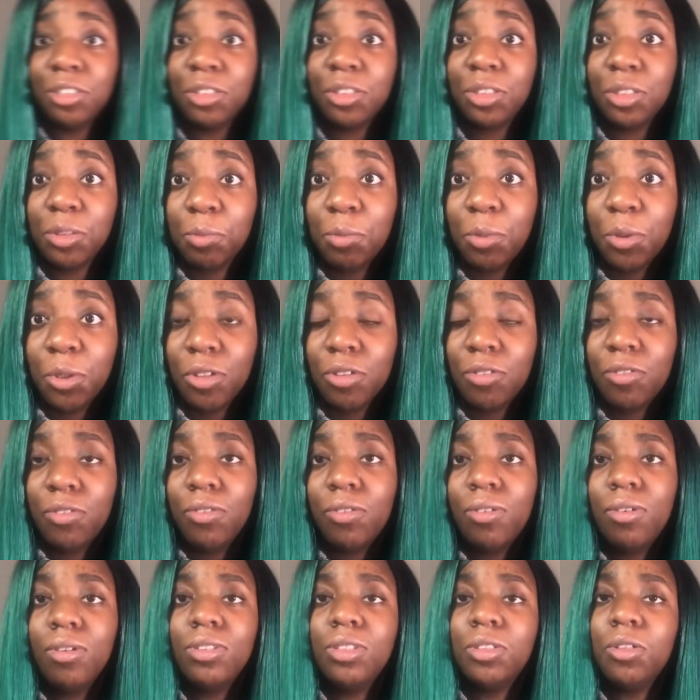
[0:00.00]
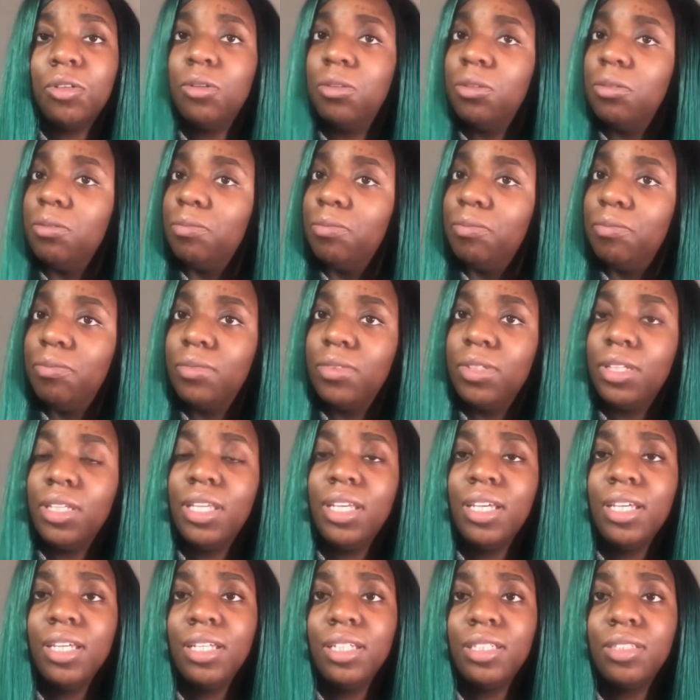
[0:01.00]
support. So the
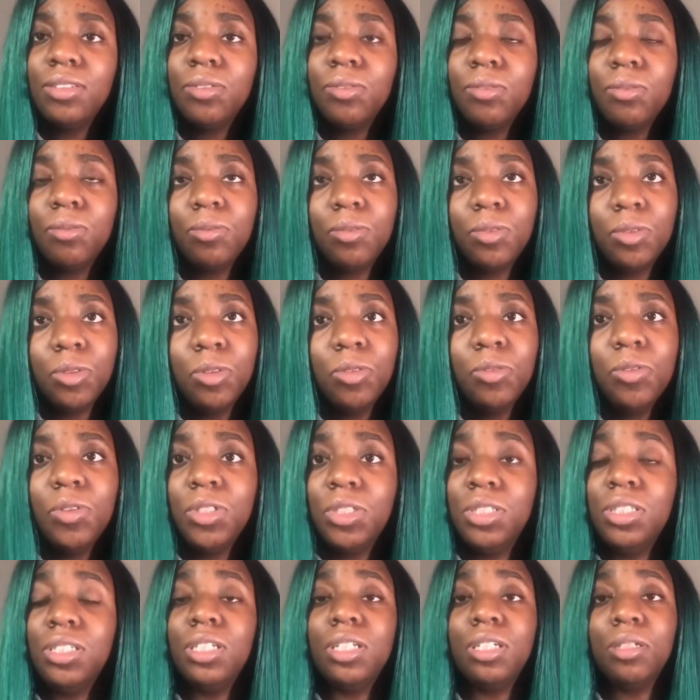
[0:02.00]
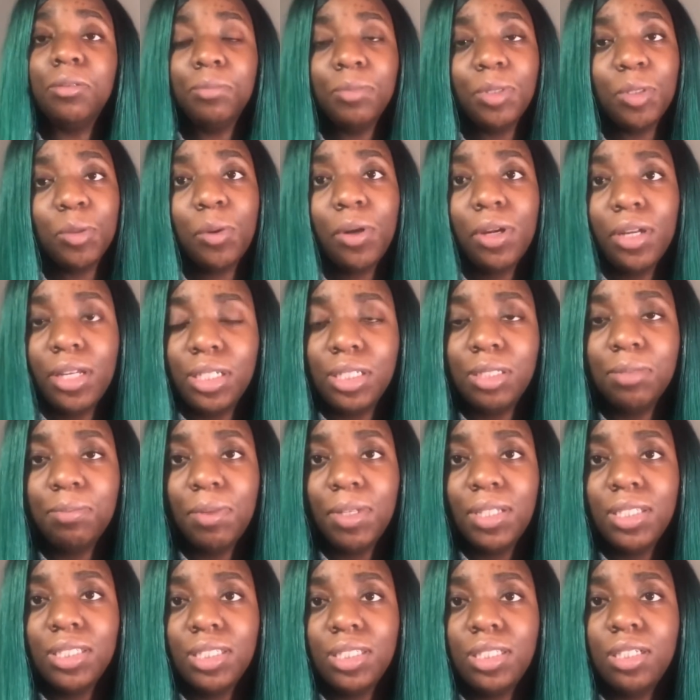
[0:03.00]
thing is, university can be quite
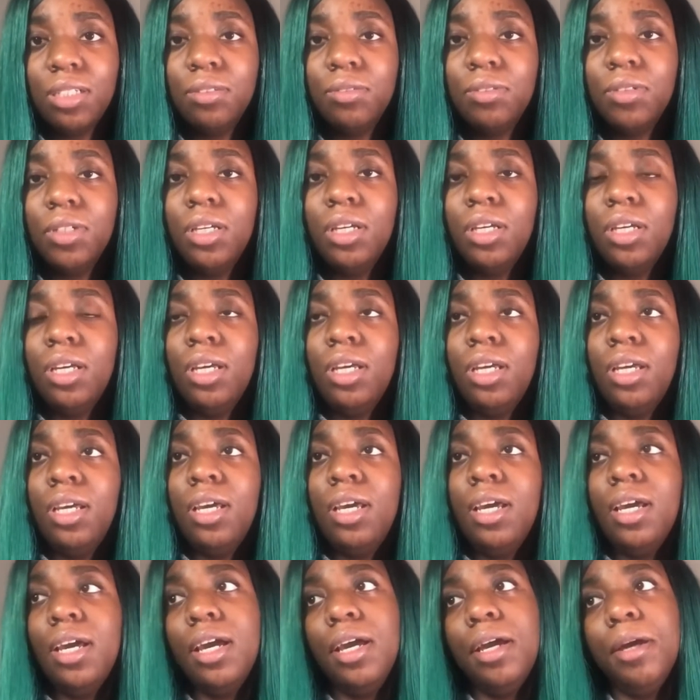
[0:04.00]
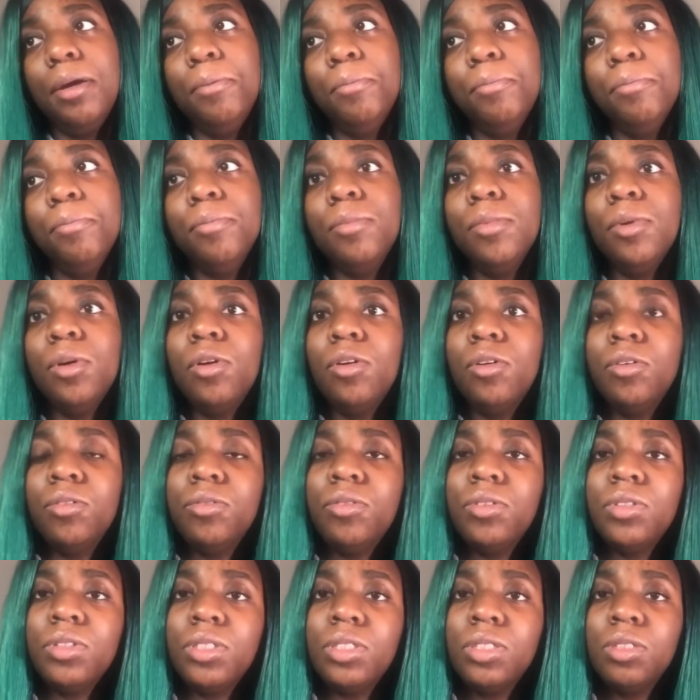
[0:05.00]
expensive.
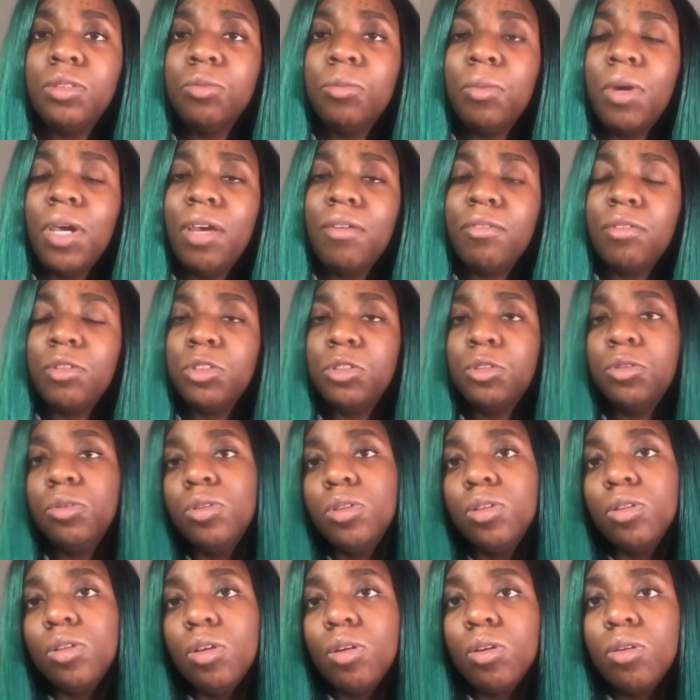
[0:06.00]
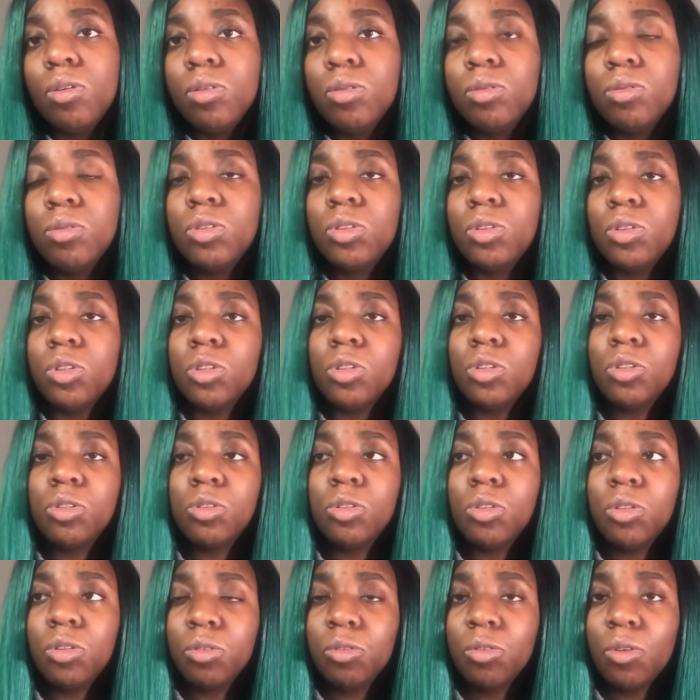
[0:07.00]
Obviously you might have your student loans, your
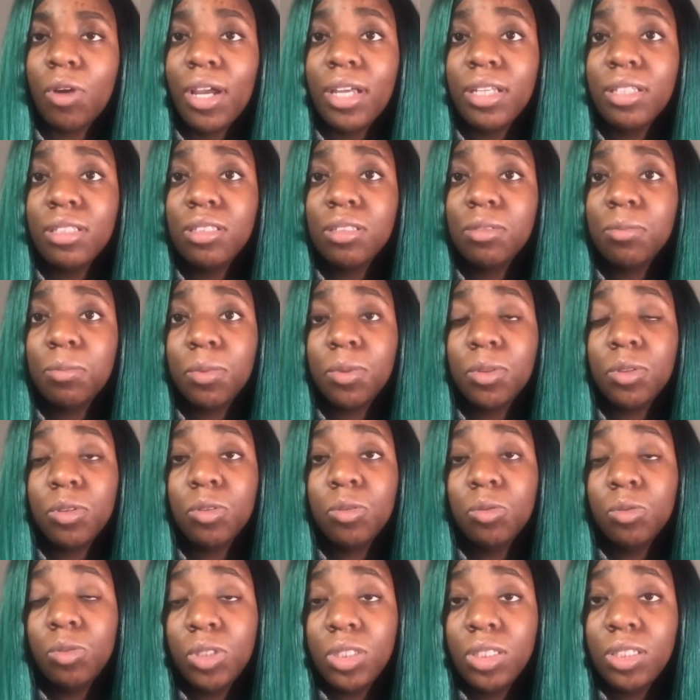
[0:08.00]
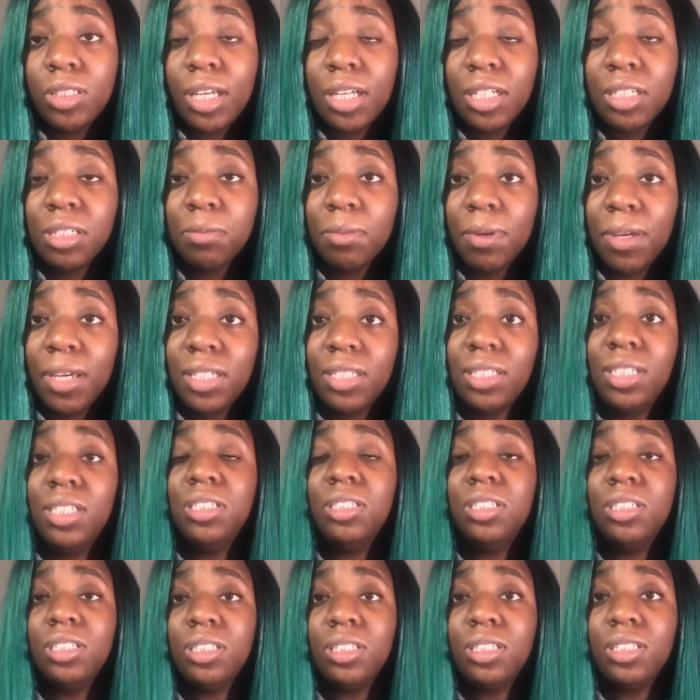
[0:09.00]
student grants, but you need to actually pay
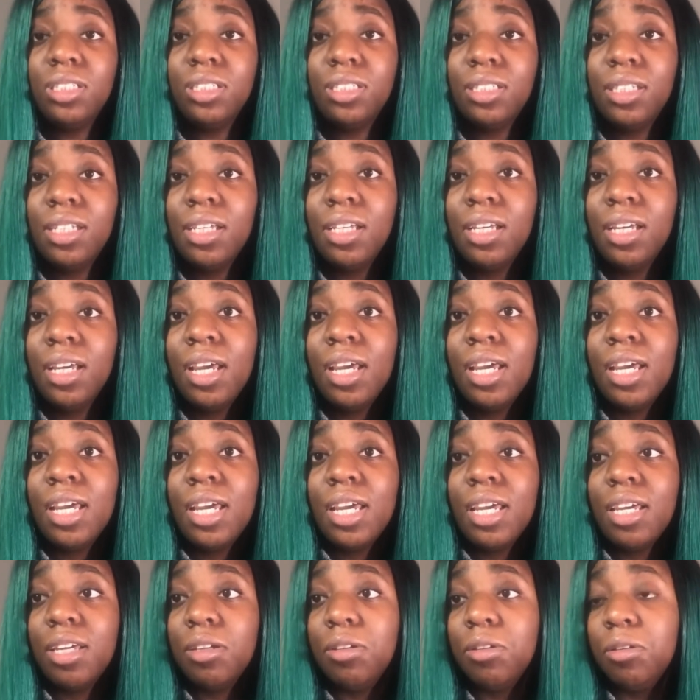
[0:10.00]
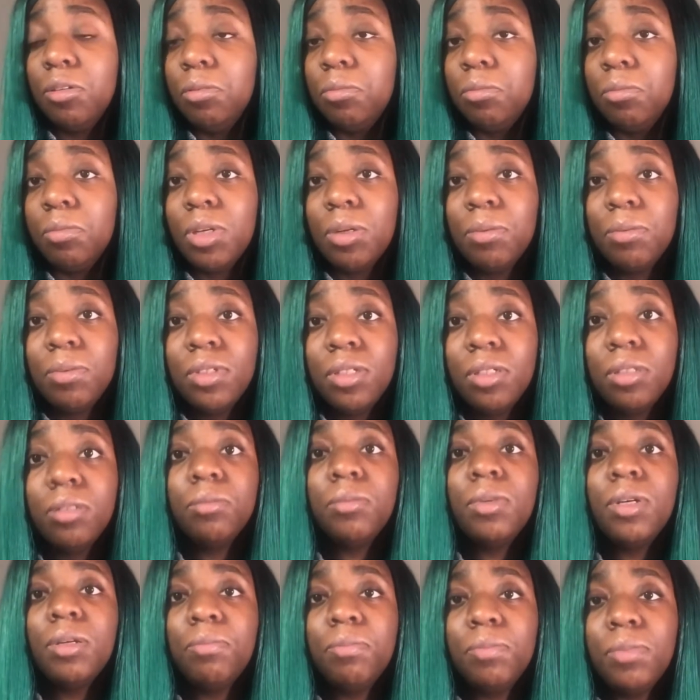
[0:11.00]
attention to see, maybe there
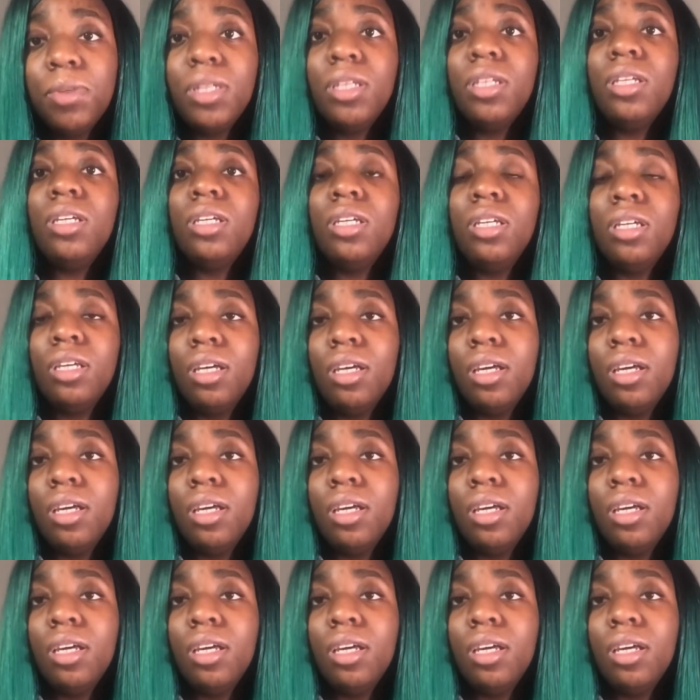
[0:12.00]
might be